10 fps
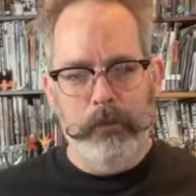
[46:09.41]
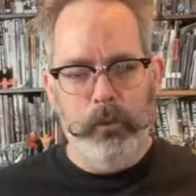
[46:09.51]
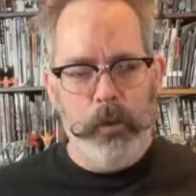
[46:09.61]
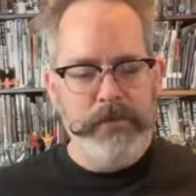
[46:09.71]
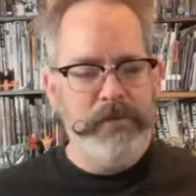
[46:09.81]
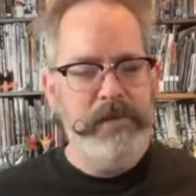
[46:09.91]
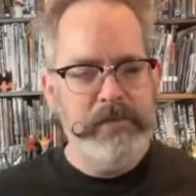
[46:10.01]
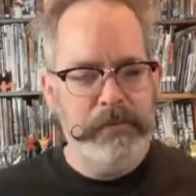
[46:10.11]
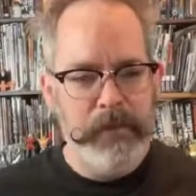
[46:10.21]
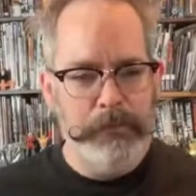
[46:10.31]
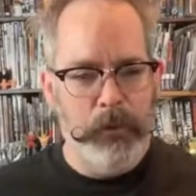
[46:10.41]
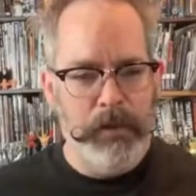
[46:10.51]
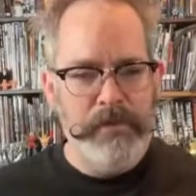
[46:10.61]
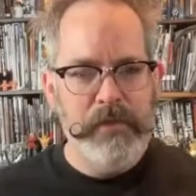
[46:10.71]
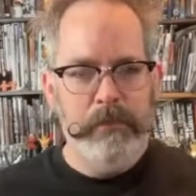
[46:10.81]
with these people
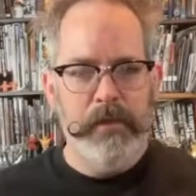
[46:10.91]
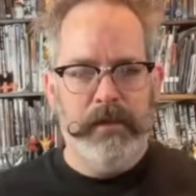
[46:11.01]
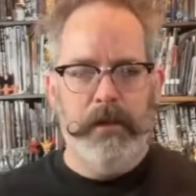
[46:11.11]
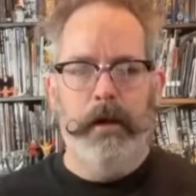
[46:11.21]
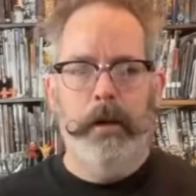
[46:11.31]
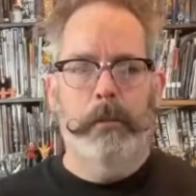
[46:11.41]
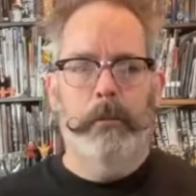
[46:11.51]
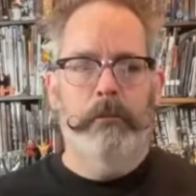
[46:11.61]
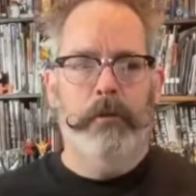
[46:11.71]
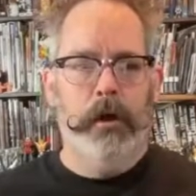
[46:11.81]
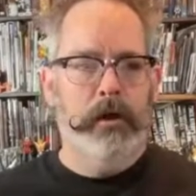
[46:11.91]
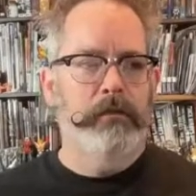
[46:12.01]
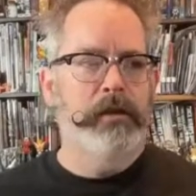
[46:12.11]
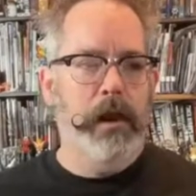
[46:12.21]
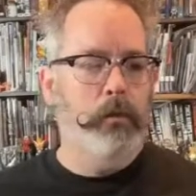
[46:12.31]
and then become part
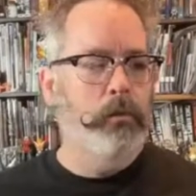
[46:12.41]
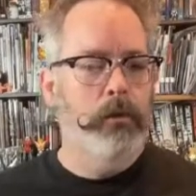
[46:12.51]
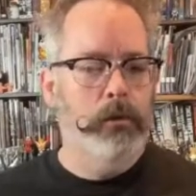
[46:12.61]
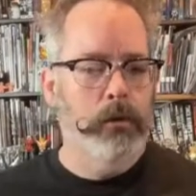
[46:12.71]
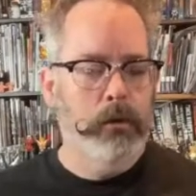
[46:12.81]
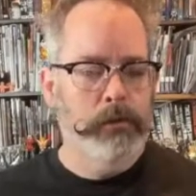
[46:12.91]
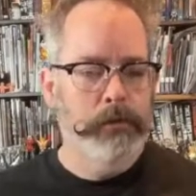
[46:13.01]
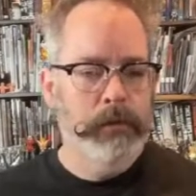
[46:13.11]
of that world